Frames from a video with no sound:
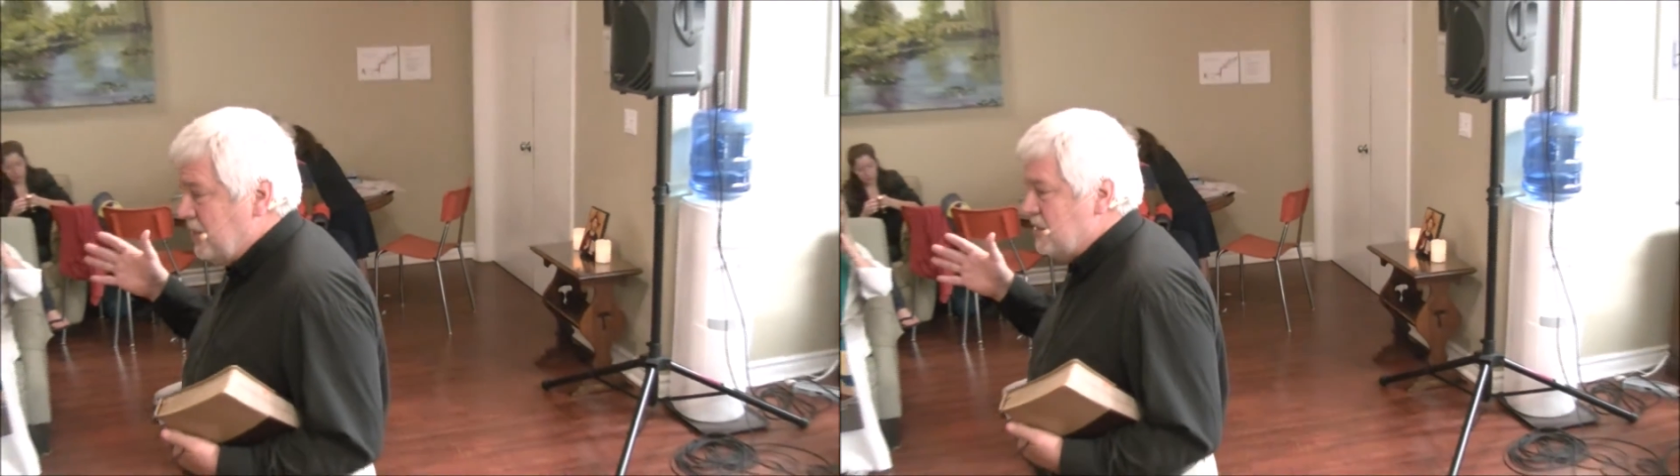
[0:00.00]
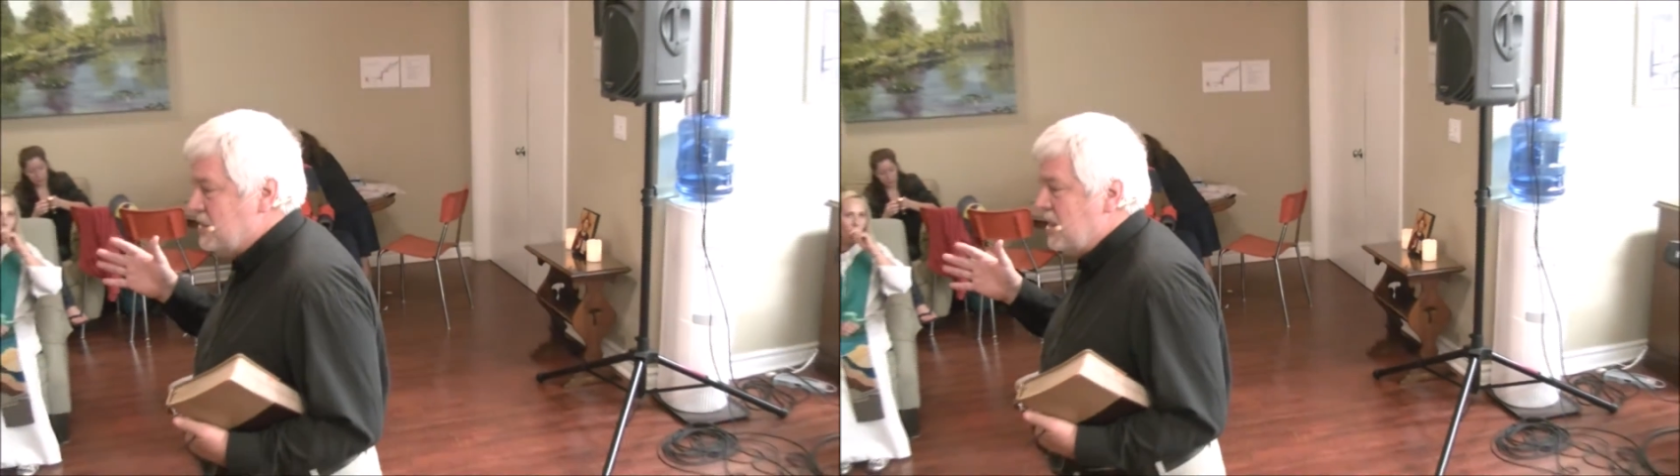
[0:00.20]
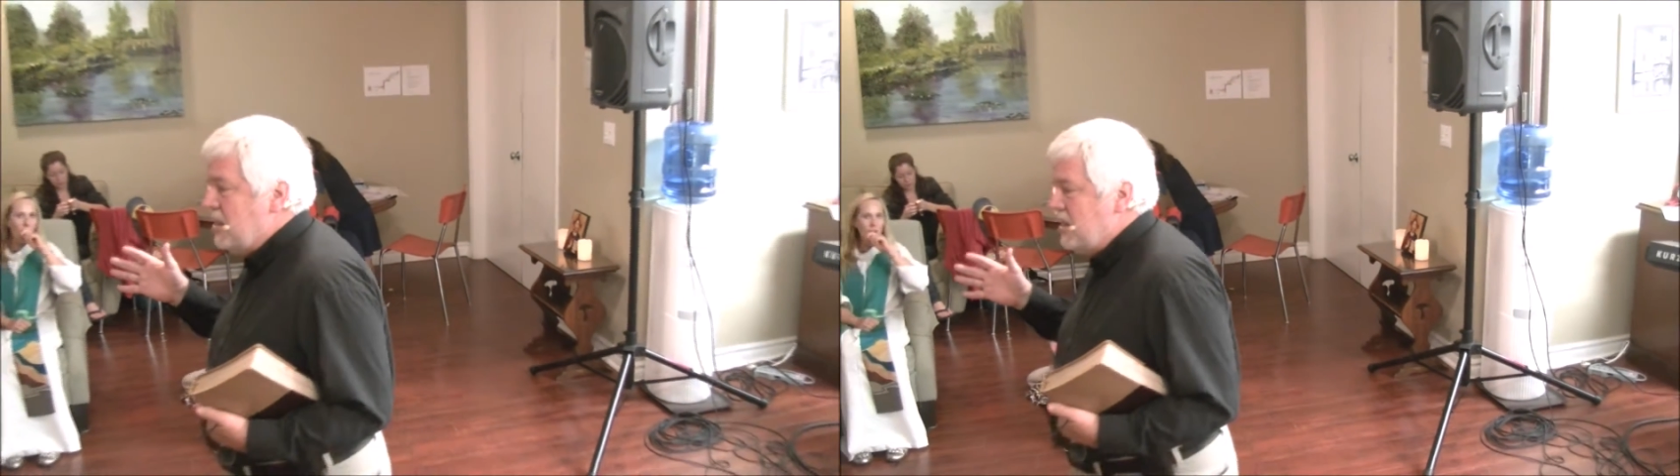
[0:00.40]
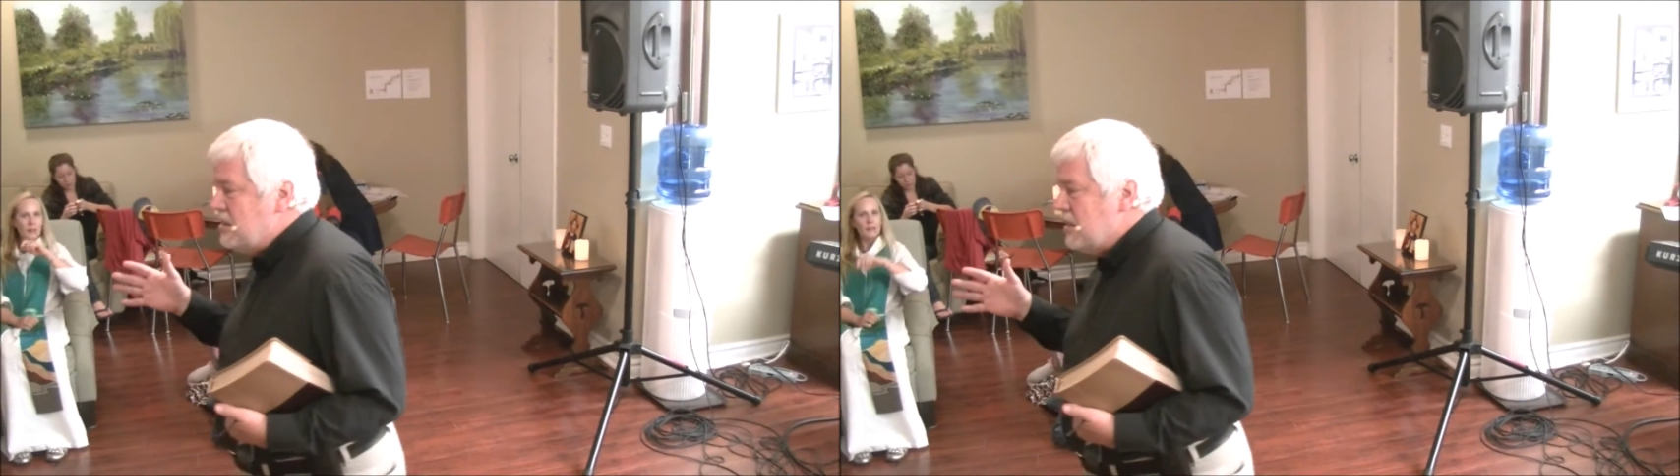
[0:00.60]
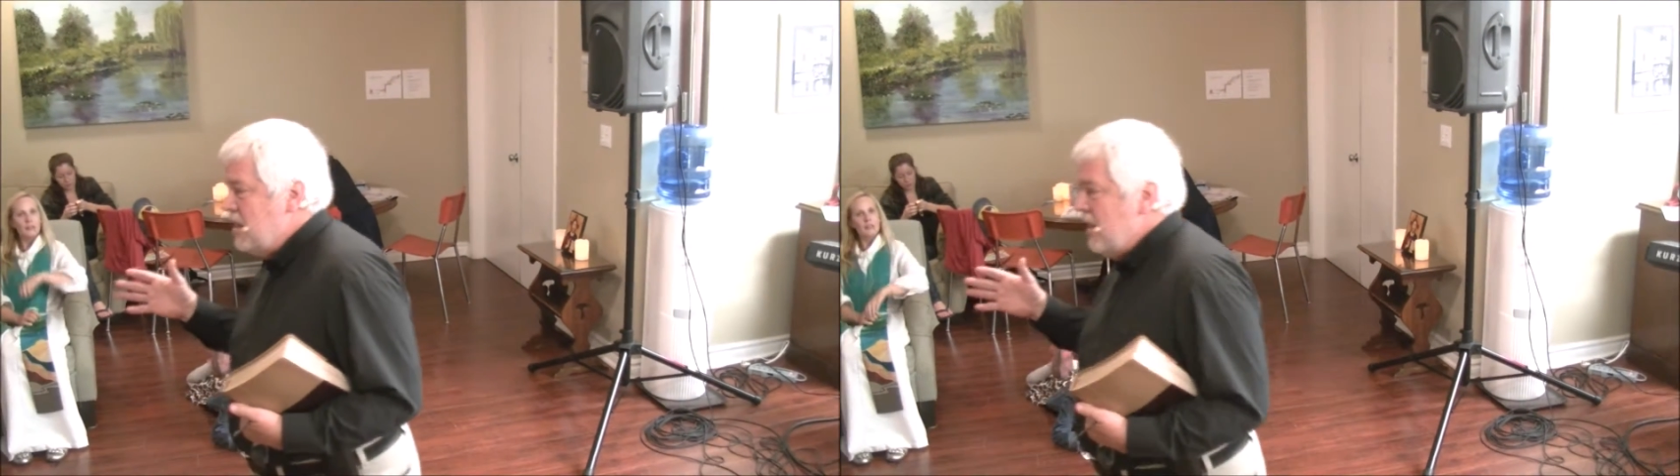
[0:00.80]
few
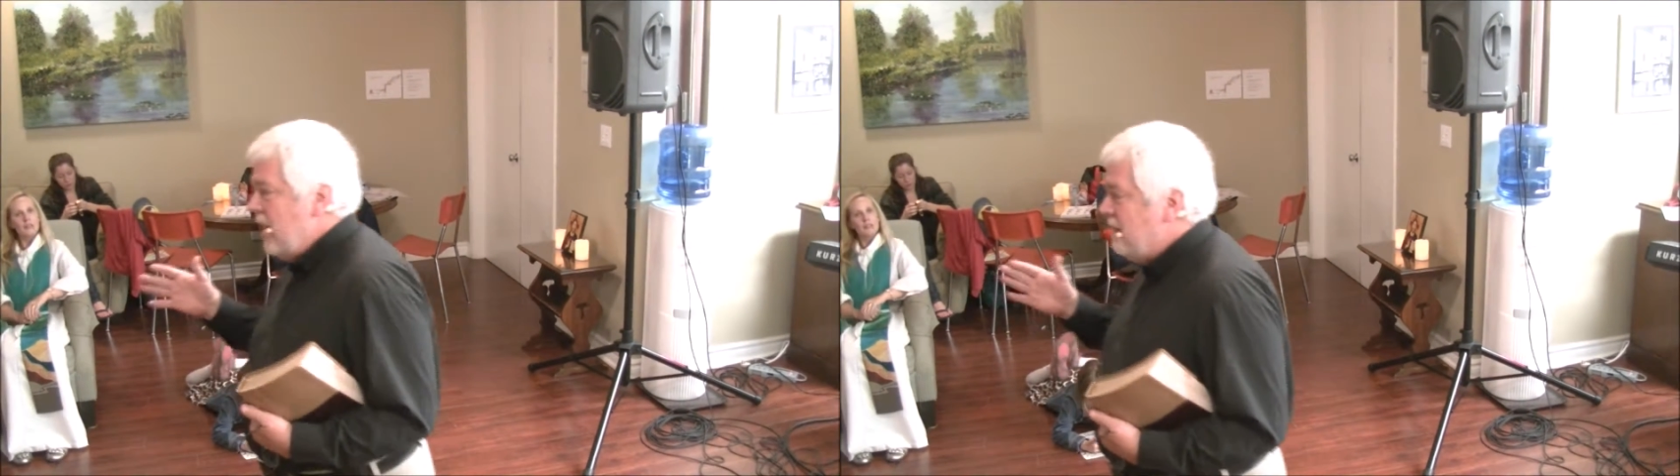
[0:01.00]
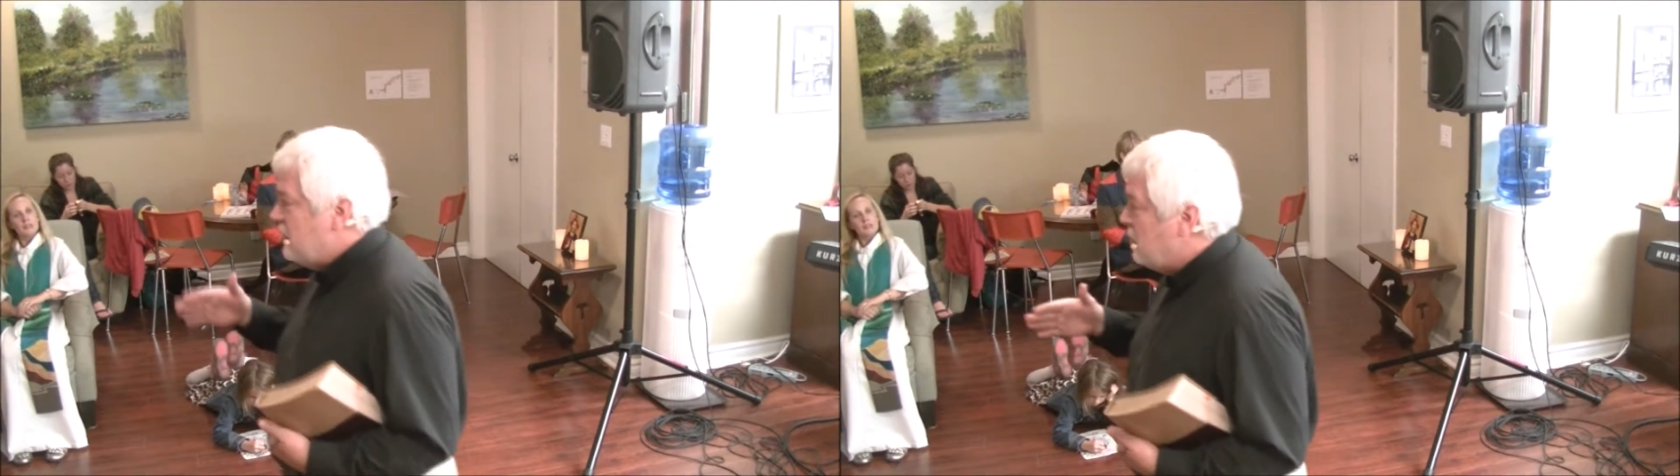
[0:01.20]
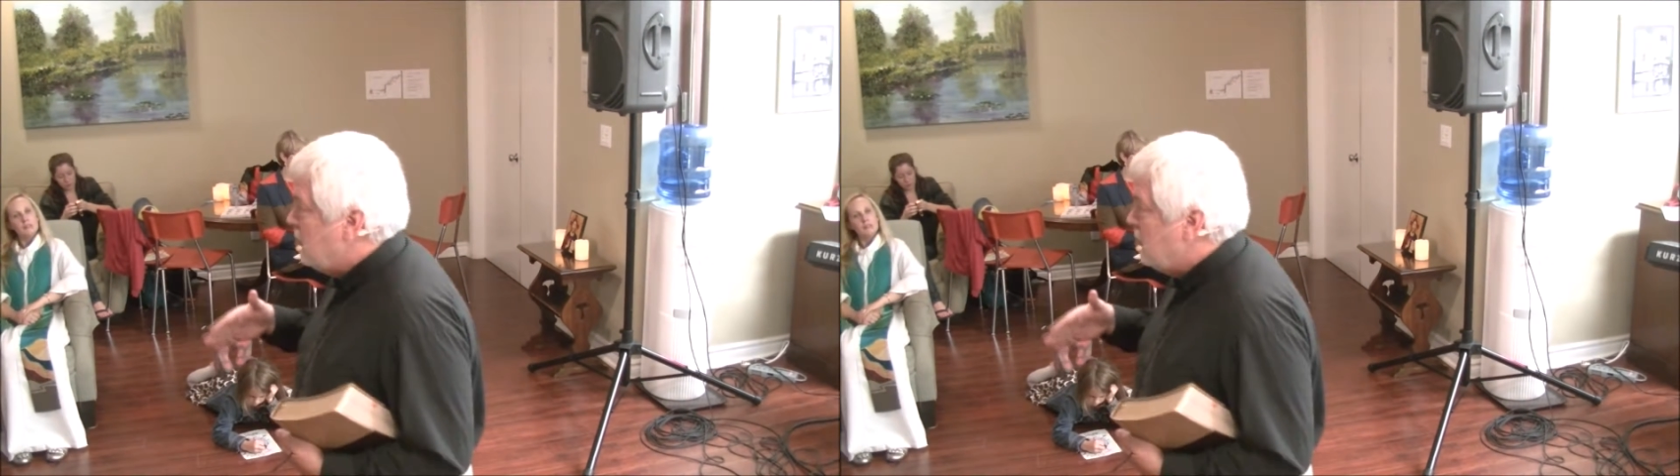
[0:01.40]
Sundays. And this